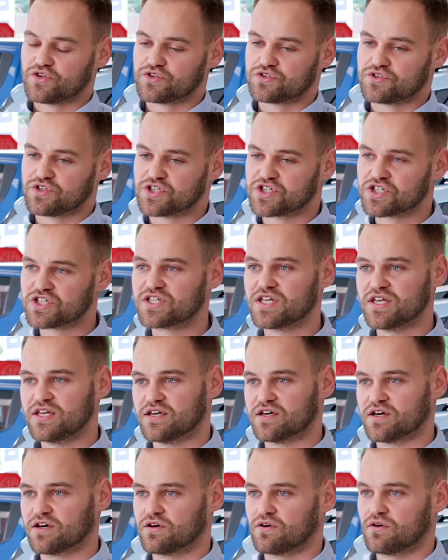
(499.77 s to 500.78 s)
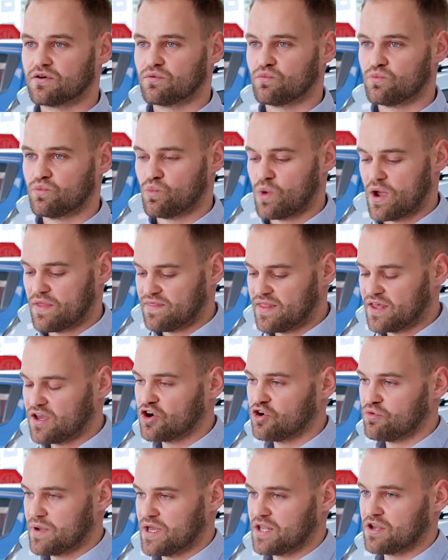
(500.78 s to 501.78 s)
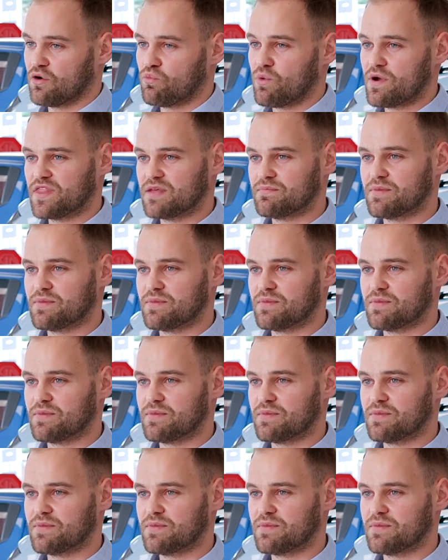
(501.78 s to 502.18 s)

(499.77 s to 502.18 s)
to steer when they come in or when